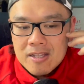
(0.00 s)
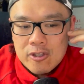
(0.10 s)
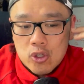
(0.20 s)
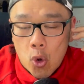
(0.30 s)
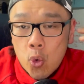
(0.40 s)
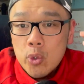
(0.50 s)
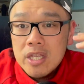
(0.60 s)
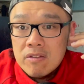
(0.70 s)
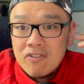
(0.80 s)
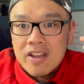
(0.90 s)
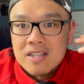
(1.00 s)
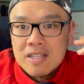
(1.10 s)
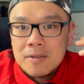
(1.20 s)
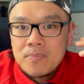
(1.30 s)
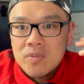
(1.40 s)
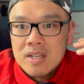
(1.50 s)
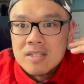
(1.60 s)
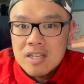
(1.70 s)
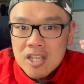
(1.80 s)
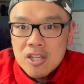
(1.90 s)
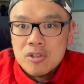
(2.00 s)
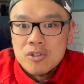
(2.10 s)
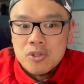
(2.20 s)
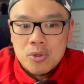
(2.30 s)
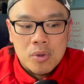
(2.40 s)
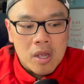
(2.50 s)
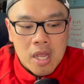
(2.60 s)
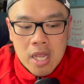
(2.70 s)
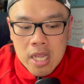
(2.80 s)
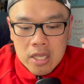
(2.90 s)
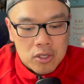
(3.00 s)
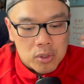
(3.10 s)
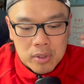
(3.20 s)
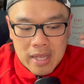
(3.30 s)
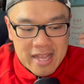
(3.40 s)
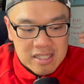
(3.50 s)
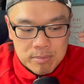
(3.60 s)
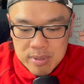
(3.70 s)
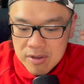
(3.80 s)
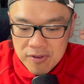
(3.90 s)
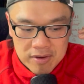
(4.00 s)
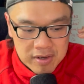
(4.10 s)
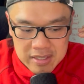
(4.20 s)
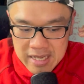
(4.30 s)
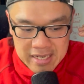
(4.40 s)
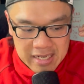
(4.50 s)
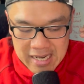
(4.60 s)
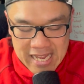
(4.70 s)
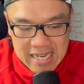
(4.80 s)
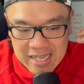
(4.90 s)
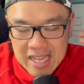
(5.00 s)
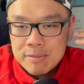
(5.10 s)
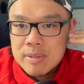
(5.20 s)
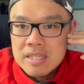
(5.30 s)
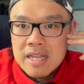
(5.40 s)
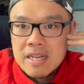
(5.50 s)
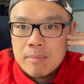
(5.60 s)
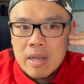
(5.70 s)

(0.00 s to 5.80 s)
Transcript: So it's only investing that secures you, you know, S&P 500, that 8, 9%.